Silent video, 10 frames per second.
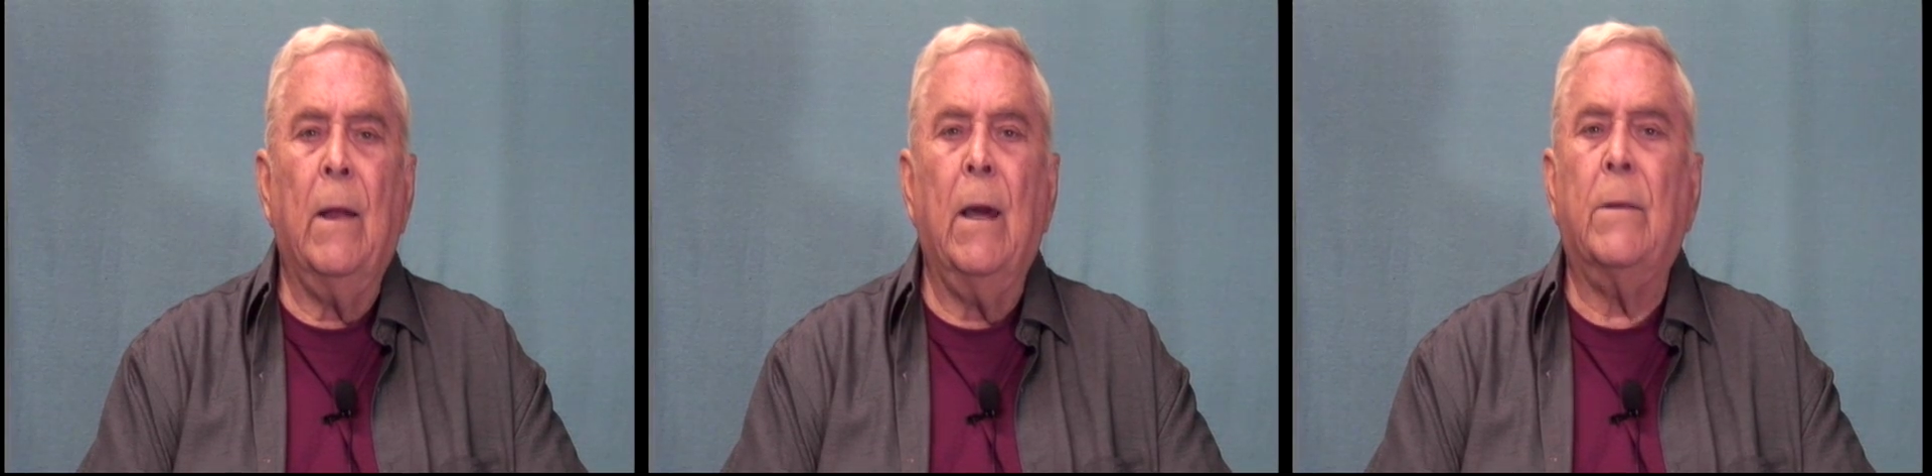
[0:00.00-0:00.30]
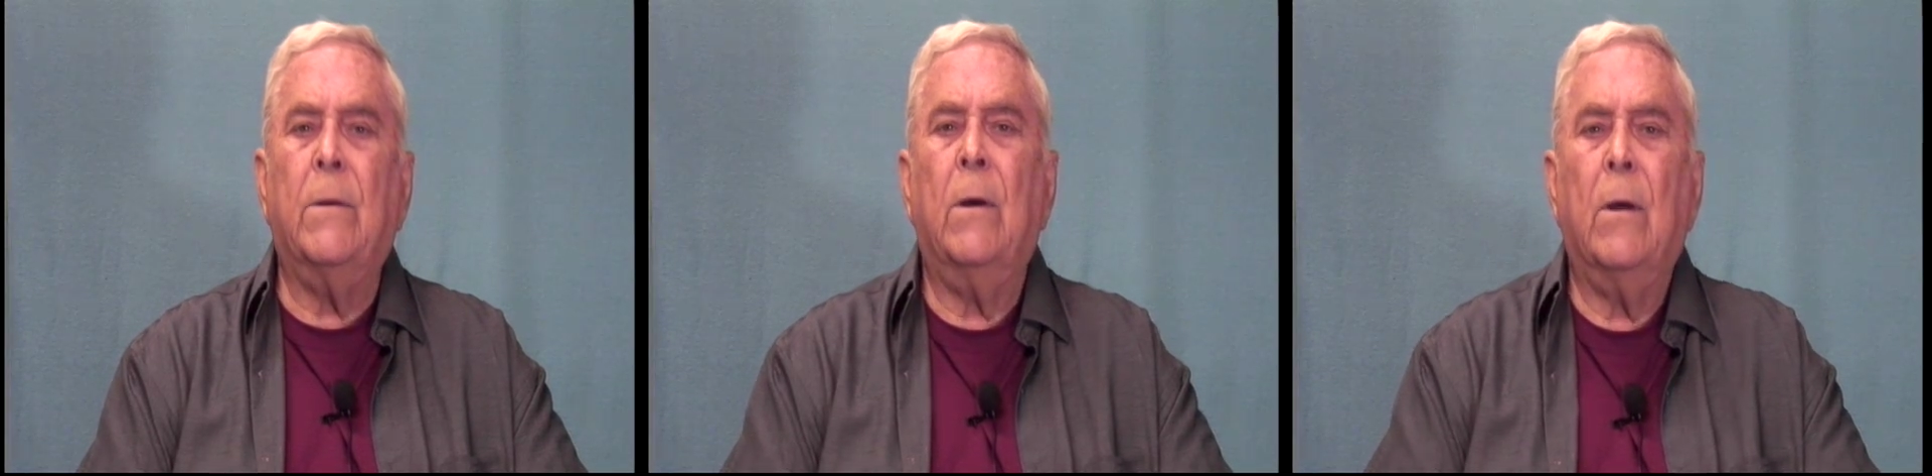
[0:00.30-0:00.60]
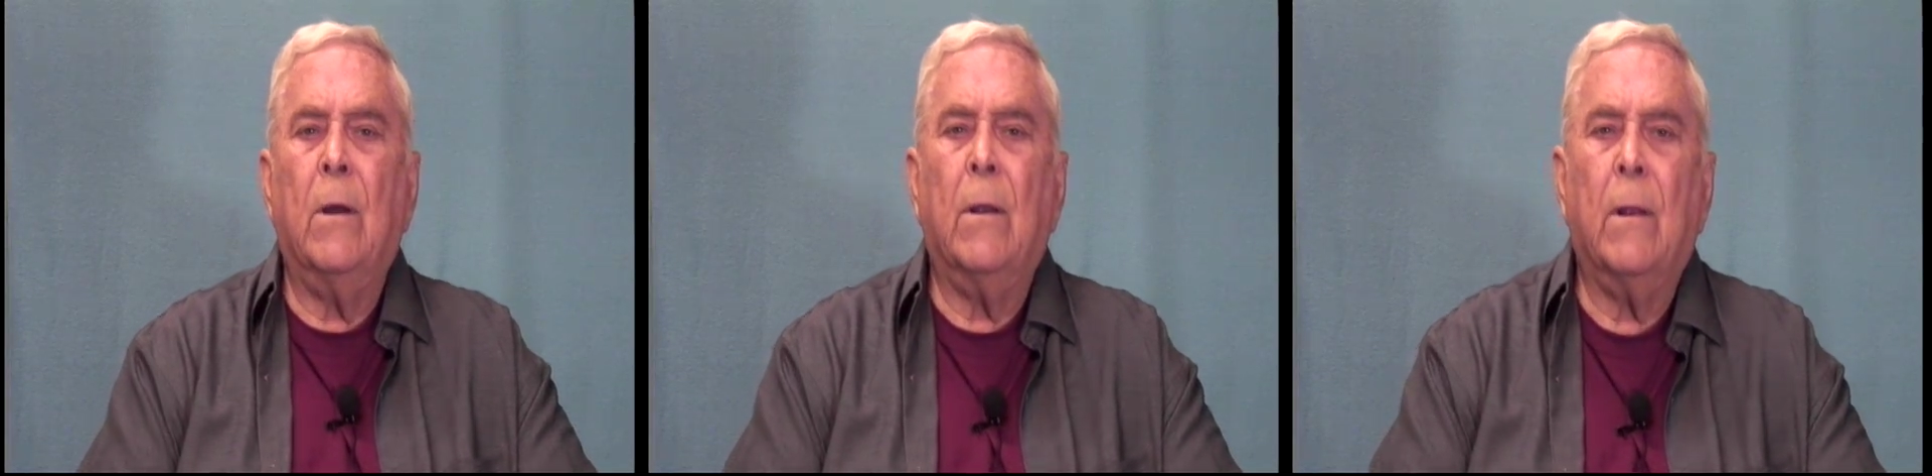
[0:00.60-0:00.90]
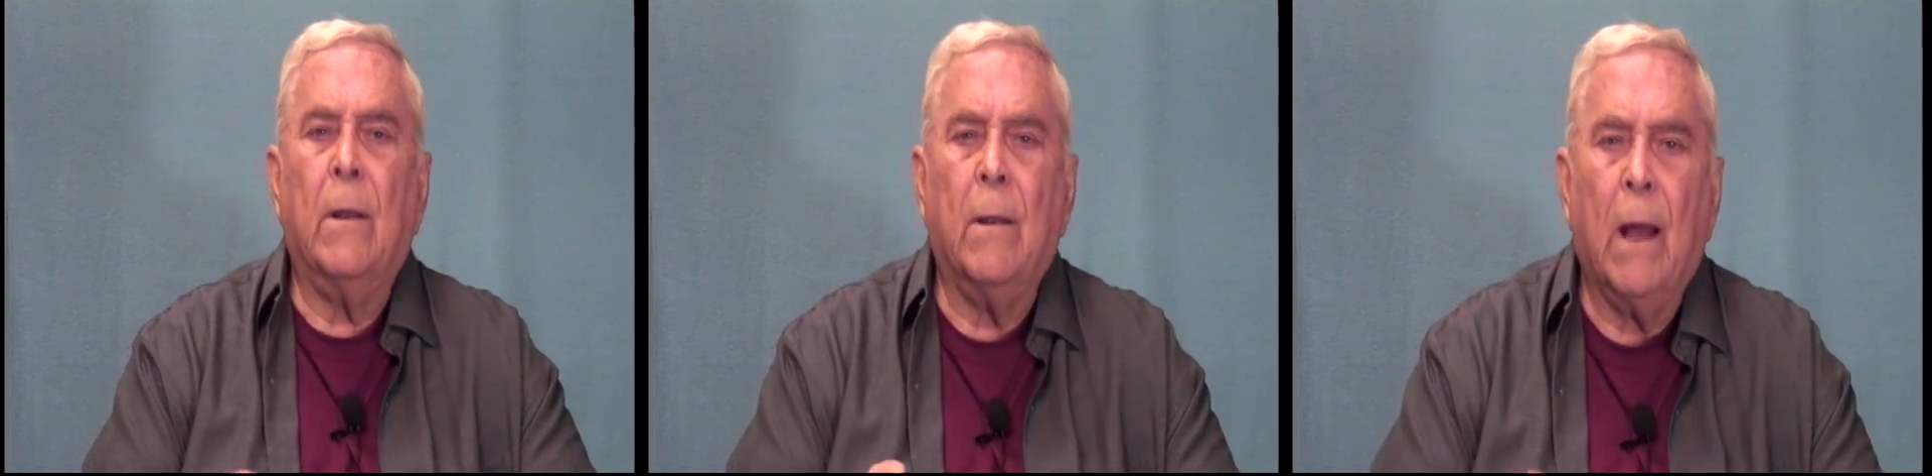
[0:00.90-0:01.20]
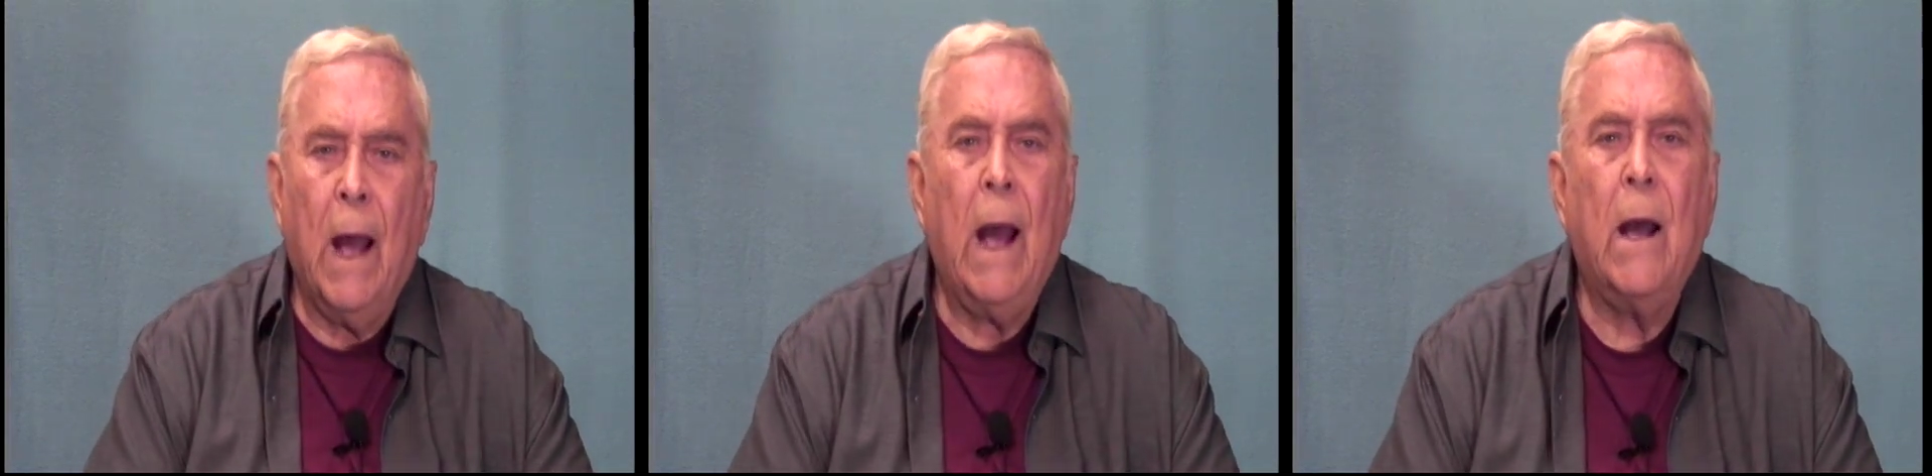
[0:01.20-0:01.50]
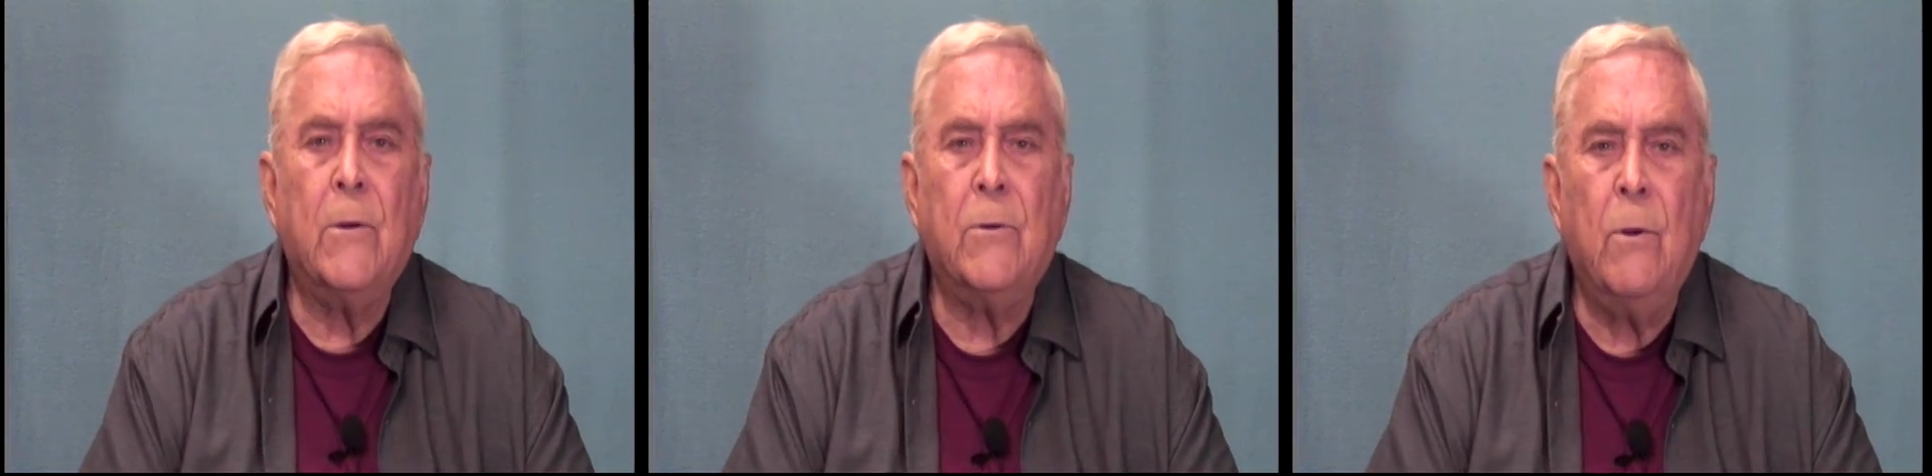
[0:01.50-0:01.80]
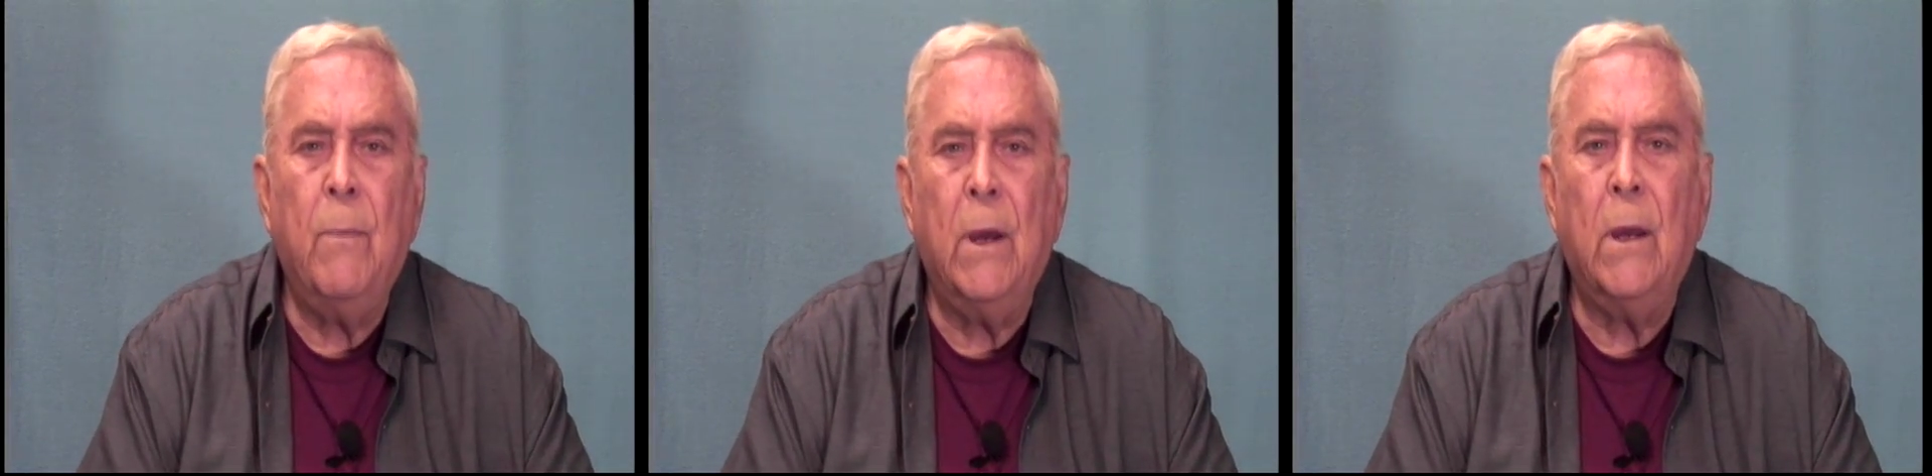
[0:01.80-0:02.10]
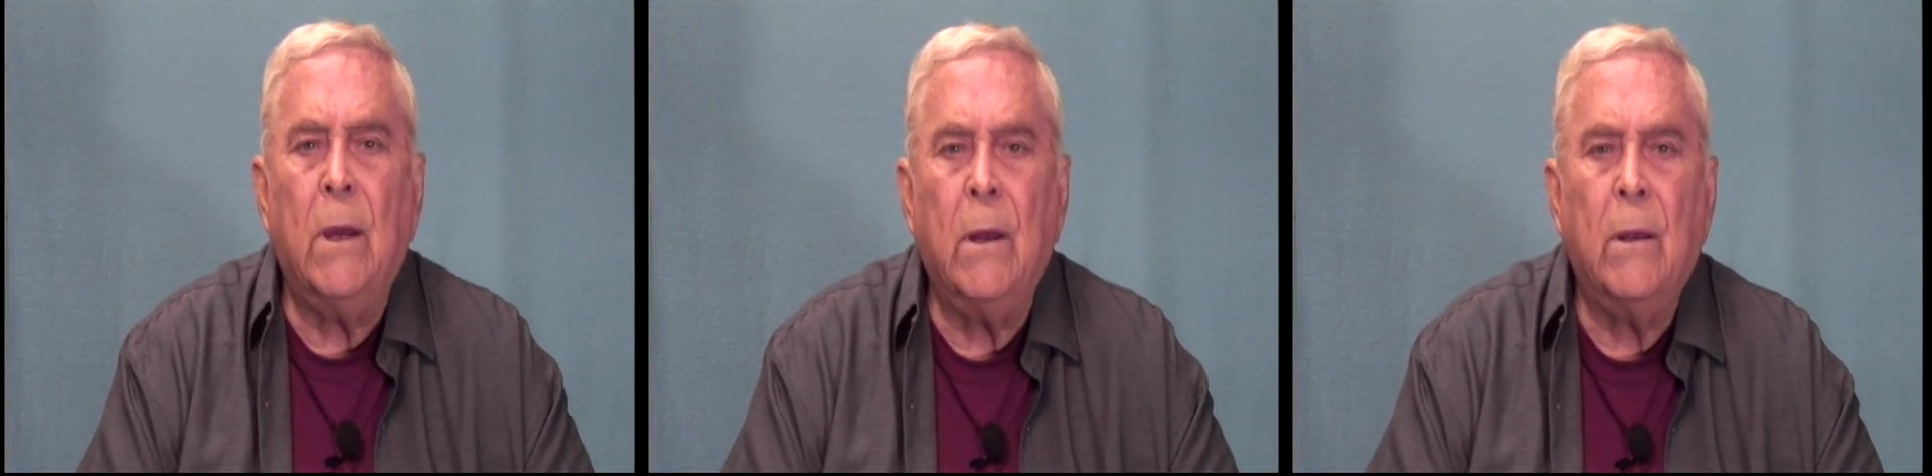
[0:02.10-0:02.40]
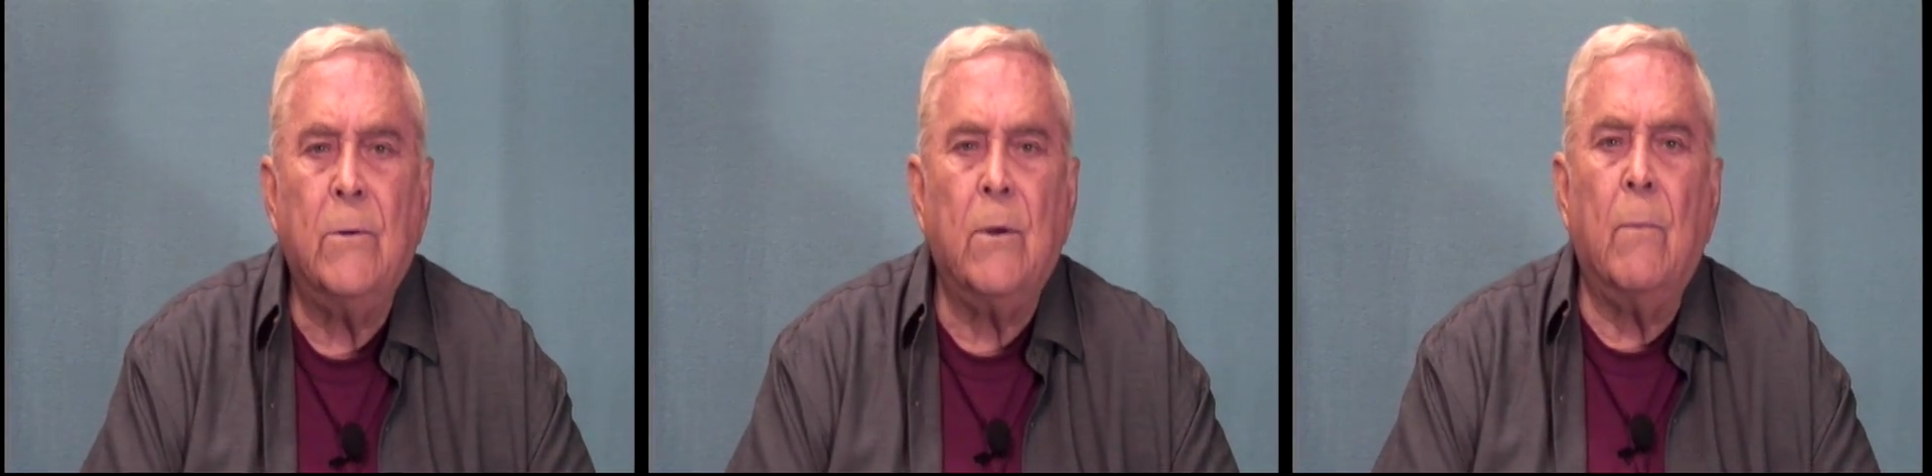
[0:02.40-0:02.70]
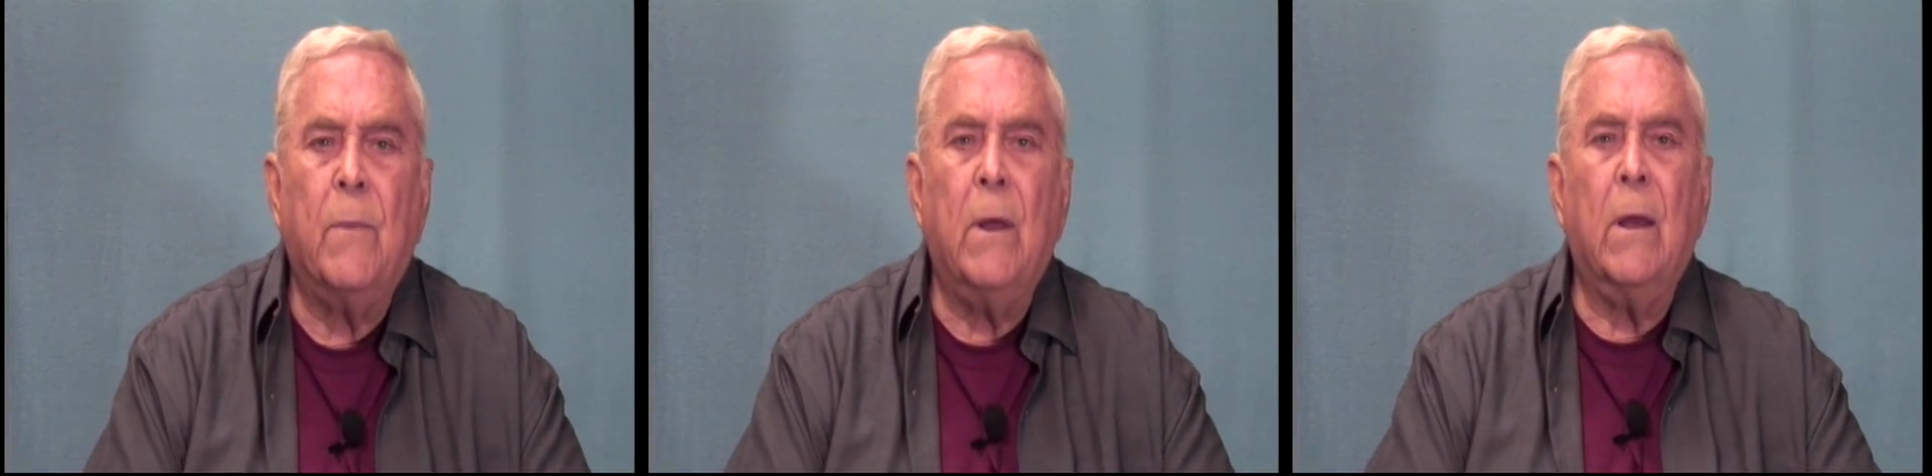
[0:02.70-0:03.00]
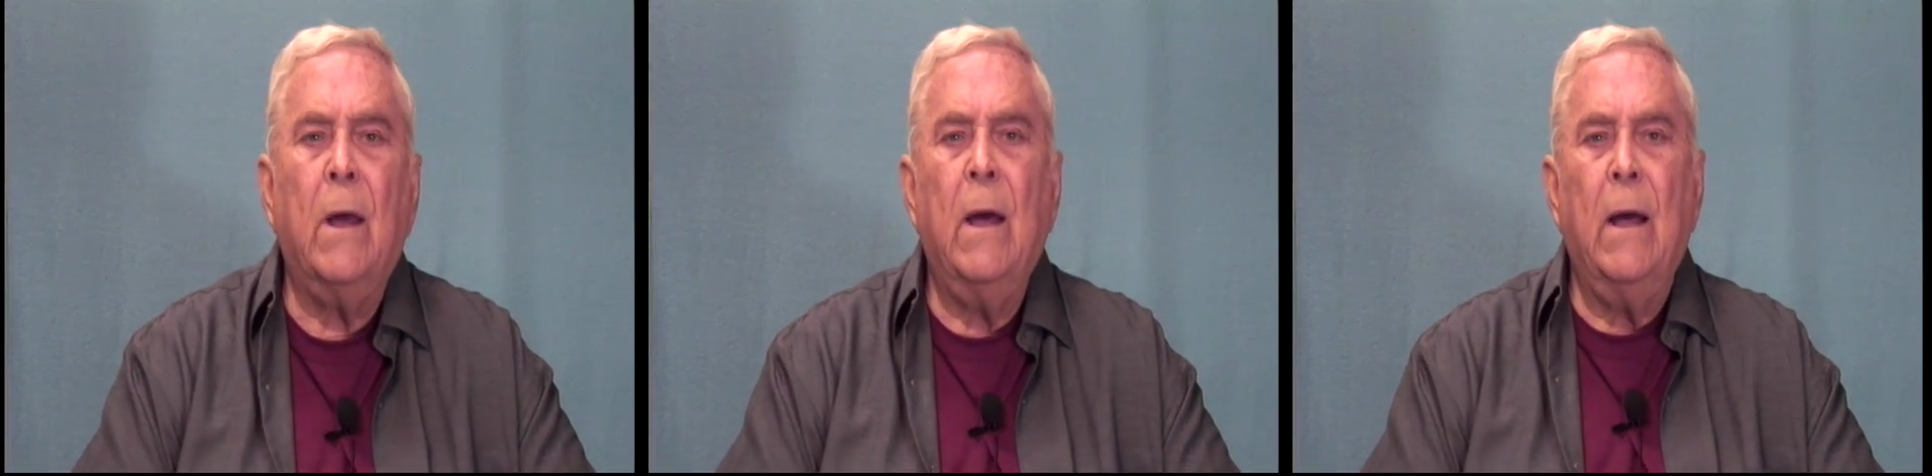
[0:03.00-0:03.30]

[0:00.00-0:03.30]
it has to be something